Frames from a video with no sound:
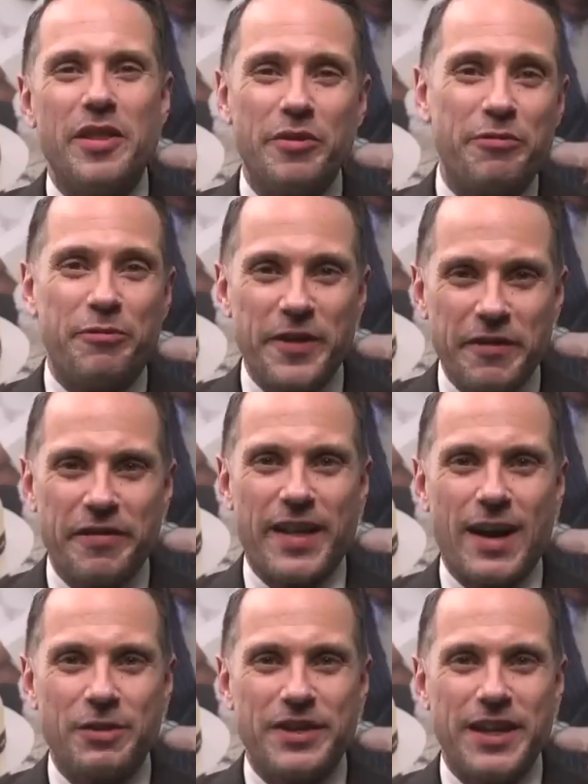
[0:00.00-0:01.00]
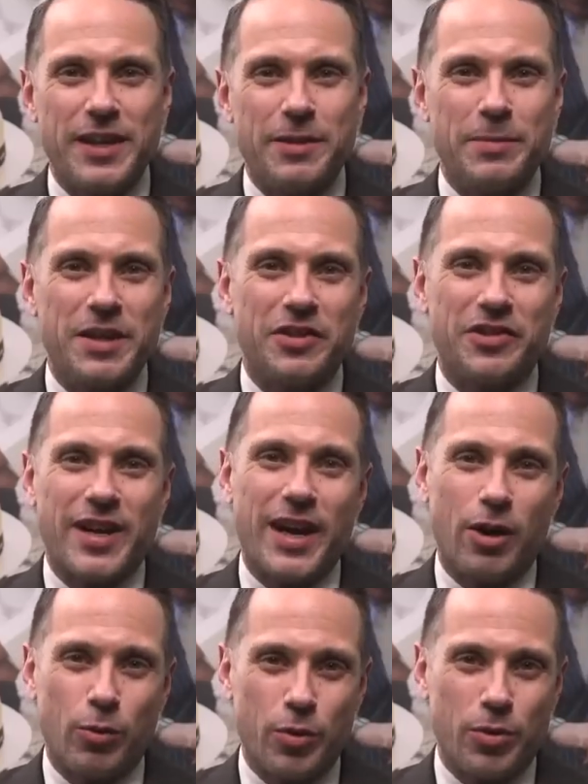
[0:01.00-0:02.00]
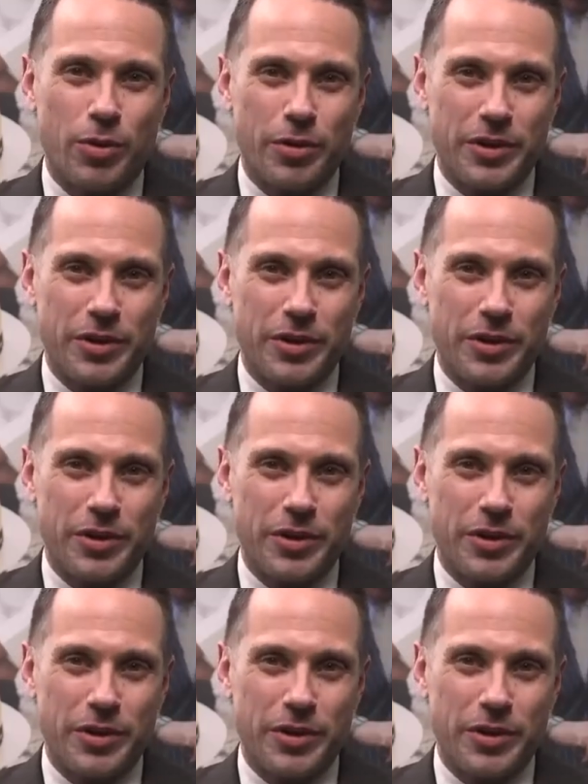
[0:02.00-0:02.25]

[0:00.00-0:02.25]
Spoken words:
The fifth outdated men's style rule